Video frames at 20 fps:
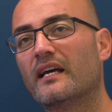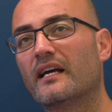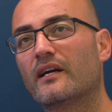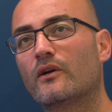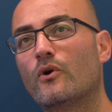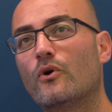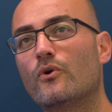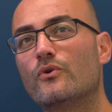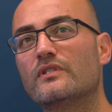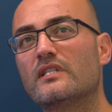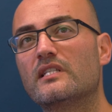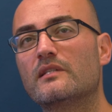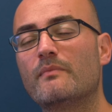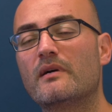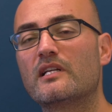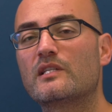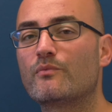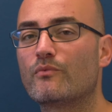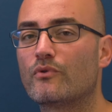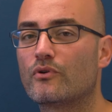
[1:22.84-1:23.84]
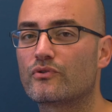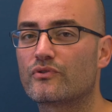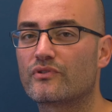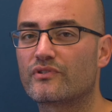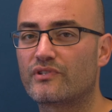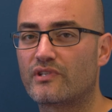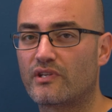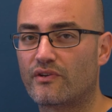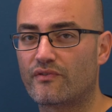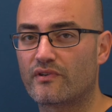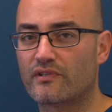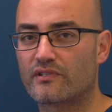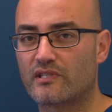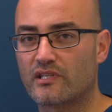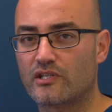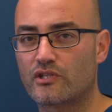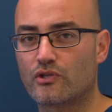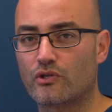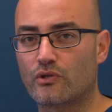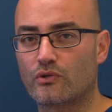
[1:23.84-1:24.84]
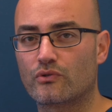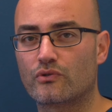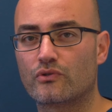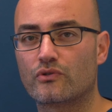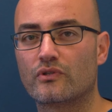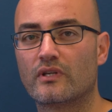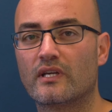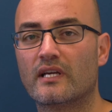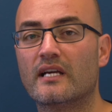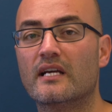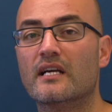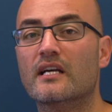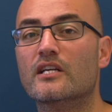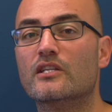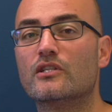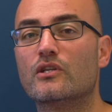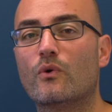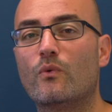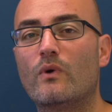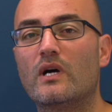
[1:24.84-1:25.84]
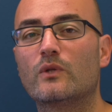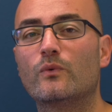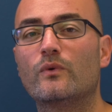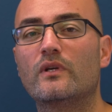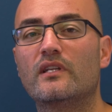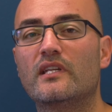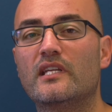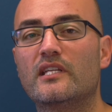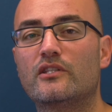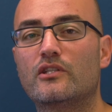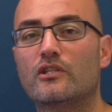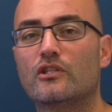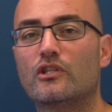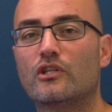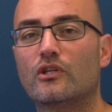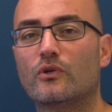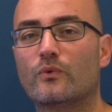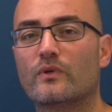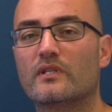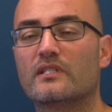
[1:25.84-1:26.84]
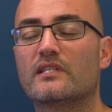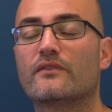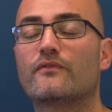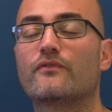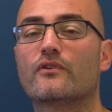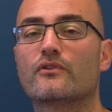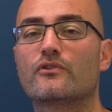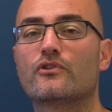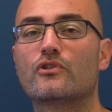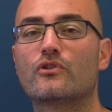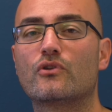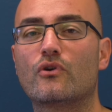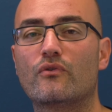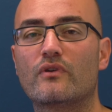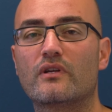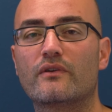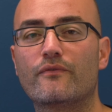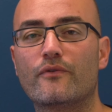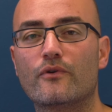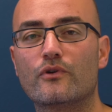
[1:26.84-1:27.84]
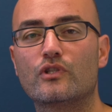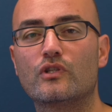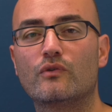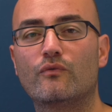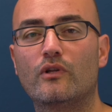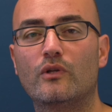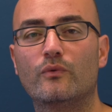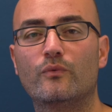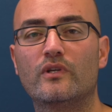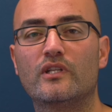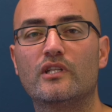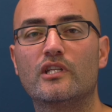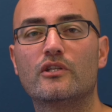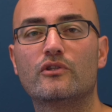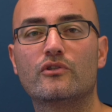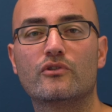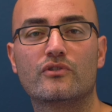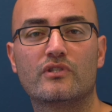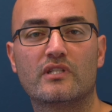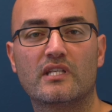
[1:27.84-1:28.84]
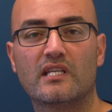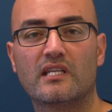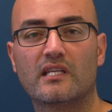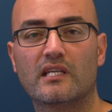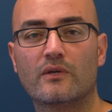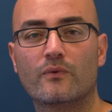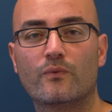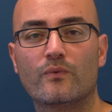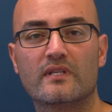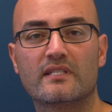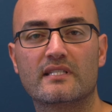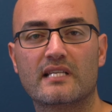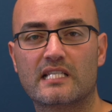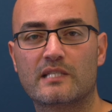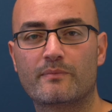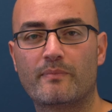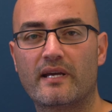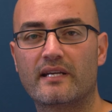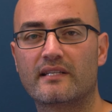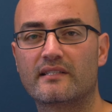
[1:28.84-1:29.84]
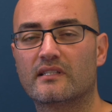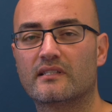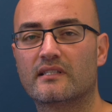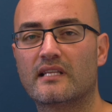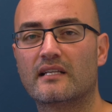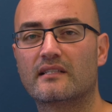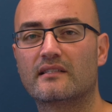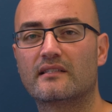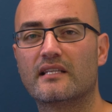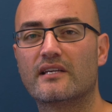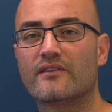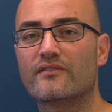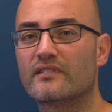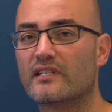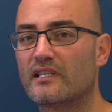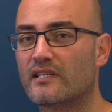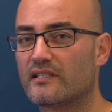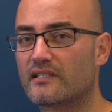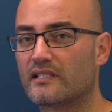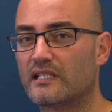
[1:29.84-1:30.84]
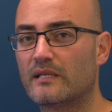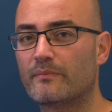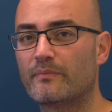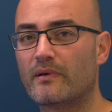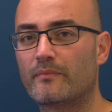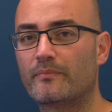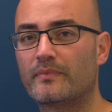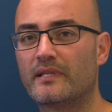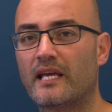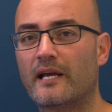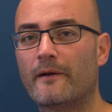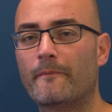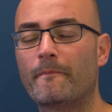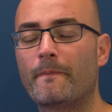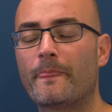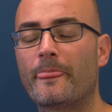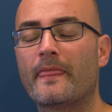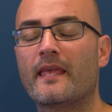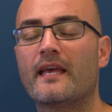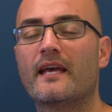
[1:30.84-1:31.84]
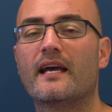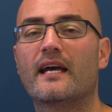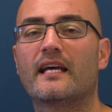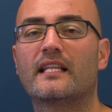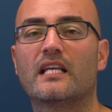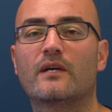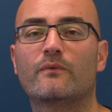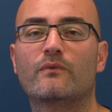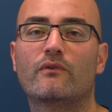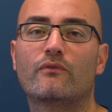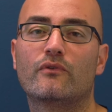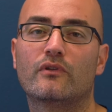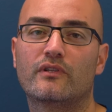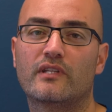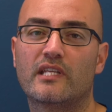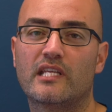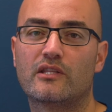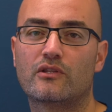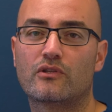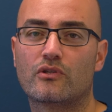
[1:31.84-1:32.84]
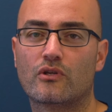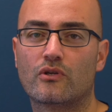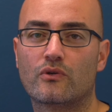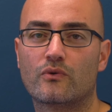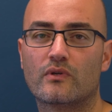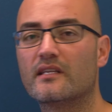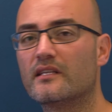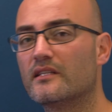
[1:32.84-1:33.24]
causes much more serious issues. So what we need to do is, if you're snoring, first of all, we need to see if we suspect that there is any sleep apnea, and then we will need to